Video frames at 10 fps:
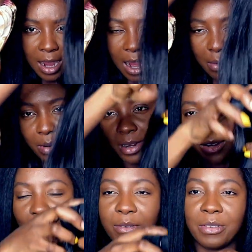I really
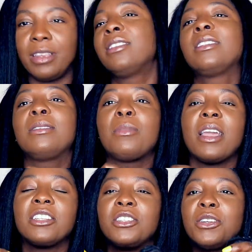love it. Just
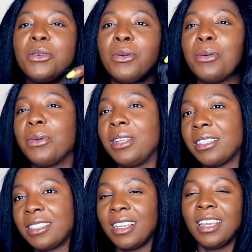imagine your girl with this.